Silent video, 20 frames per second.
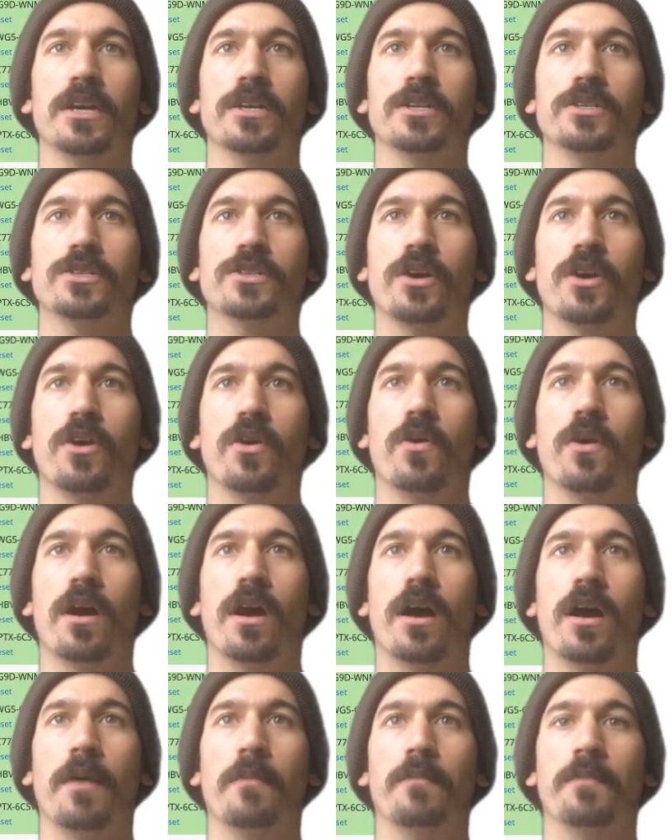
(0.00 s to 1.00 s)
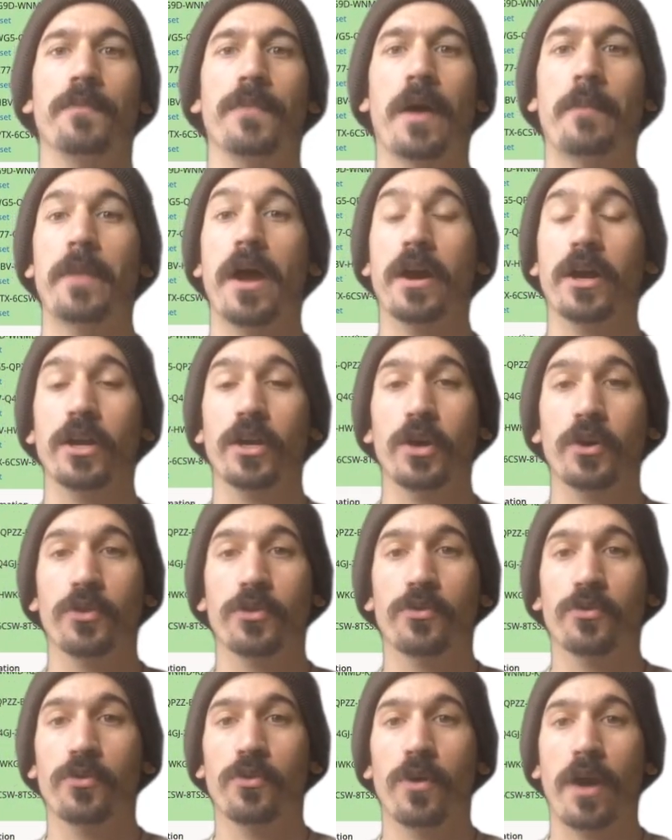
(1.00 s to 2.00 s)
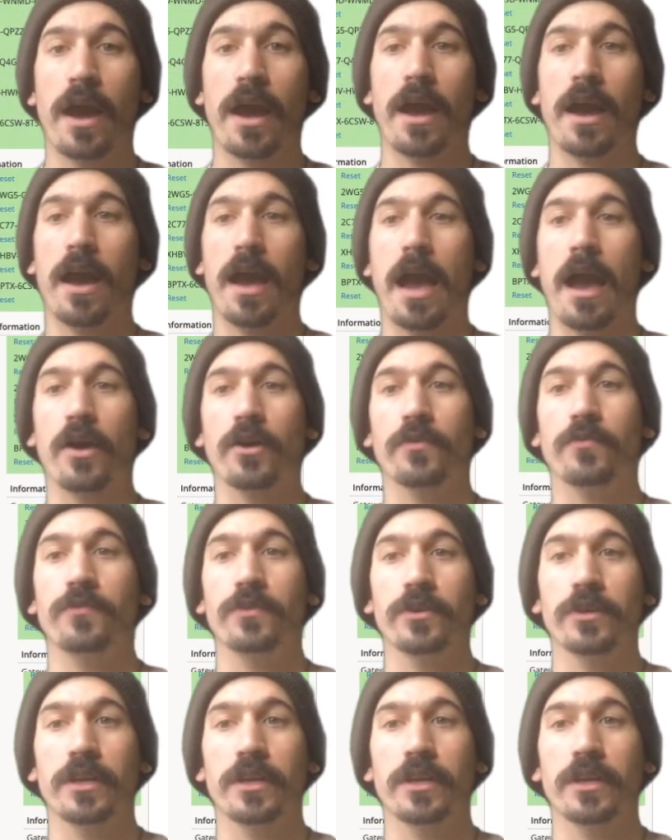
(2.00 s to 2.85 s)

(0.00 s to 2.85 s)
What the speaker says: So I'm not going to go through how to fill in